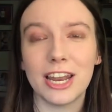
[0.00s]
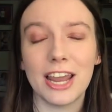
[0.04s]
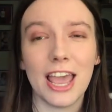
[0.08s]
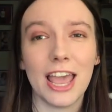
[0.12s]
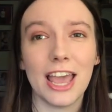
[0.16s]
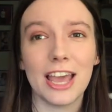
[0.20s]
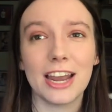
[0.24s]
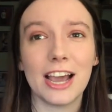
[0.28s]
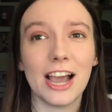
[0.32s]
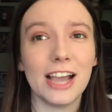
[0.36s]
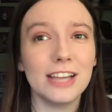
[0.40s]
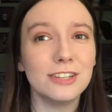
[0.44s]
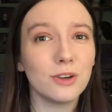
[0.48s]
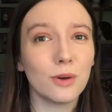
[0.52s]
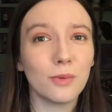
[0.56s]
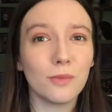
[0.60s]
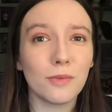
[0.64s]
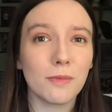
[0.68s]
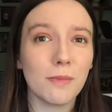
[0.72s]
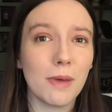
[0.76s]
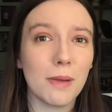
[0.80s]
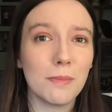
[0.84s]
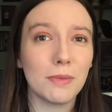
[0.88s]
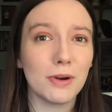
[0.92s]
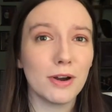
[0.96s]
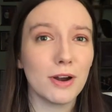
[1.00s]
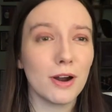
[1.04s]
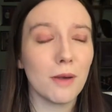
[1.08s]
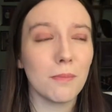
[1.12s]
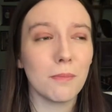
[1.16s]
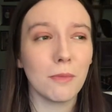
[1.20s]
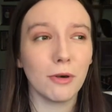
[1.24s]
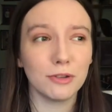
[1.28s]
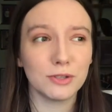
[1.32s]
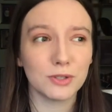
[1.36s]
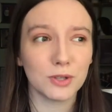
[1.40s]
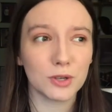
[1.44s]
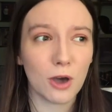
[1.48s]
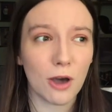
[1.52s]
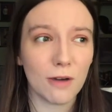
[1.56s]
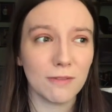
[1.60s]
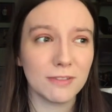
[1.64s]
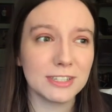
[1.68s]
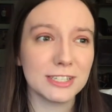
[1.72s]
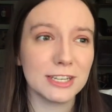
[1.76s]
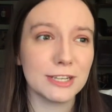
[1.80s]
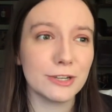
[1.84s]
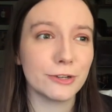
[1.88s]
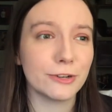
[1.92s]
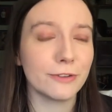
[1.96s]
and I don't remember most of the
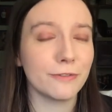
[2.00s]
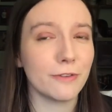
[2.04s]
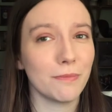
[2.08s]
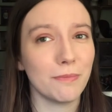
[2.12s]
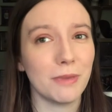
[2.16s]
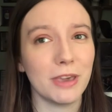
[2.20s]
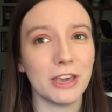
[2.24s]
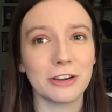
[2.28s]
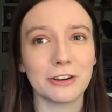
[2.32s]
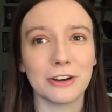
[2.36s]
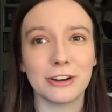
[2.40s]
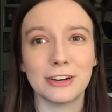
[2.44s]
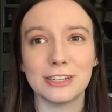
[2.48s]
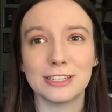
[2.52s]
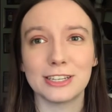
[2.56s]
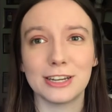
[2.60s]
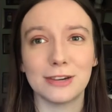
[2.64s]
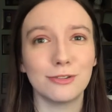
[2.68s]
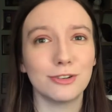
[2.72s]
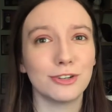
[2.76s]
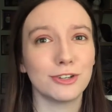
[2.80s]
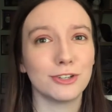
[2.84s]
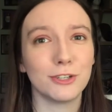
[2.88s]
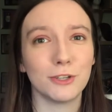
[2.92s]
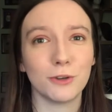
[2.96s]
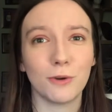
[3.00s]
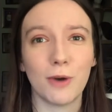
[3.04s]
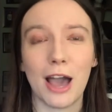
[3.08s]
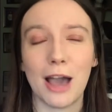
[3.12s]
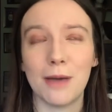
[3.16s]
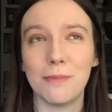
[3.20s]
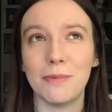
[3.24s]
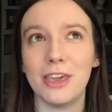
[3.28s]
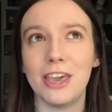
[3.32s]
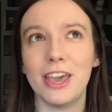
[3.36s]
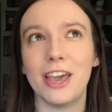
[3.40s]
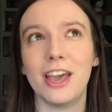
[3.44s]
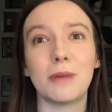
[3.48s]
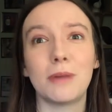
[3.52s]
conversation, if I'm being honest. I was just so happy.